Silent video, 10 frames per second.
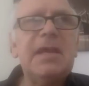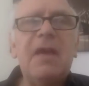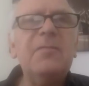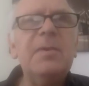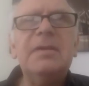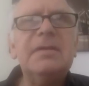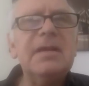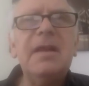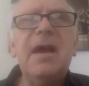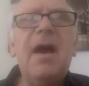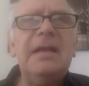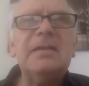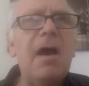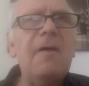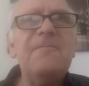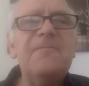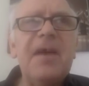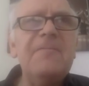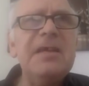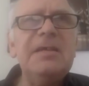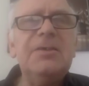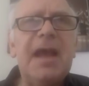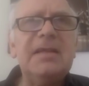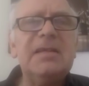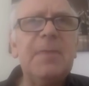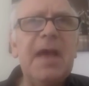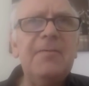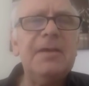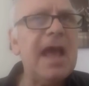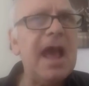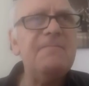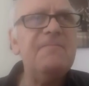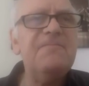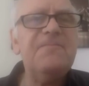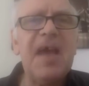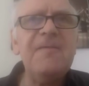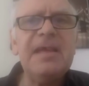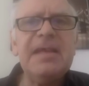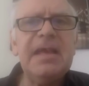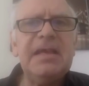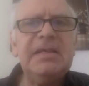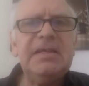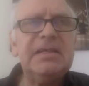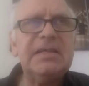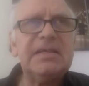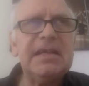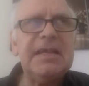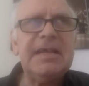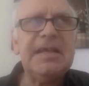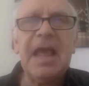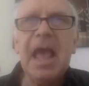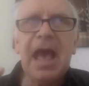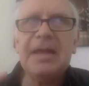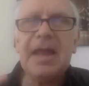the government's lies are very transparent and very easy to see.